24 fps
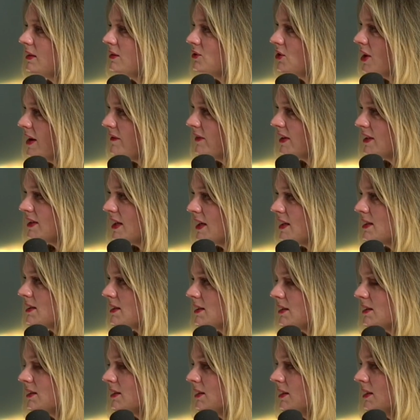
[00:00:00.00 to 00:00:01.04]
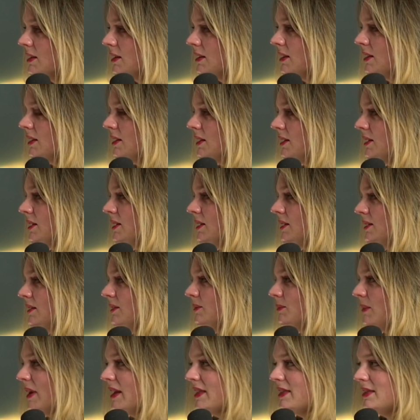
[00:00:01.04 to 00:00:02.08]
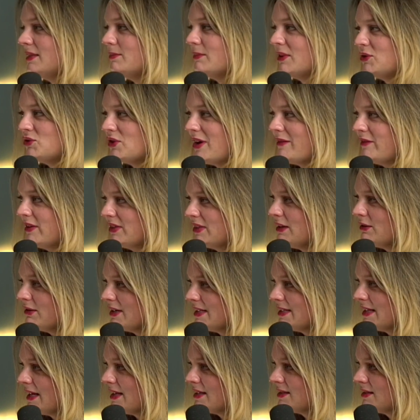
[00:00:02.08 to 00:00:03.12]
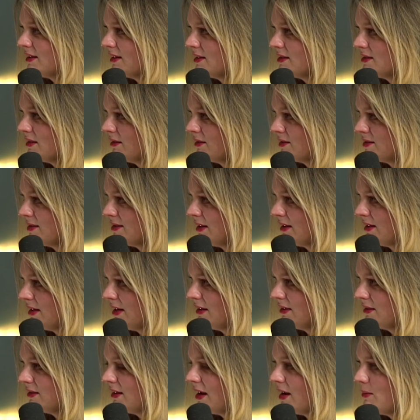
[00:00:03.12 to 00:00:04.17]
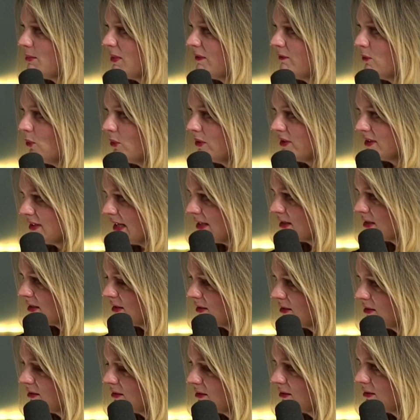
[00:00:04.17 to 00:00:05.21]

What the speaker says: the driving really test. My driving theory test, I started studying the night before the test.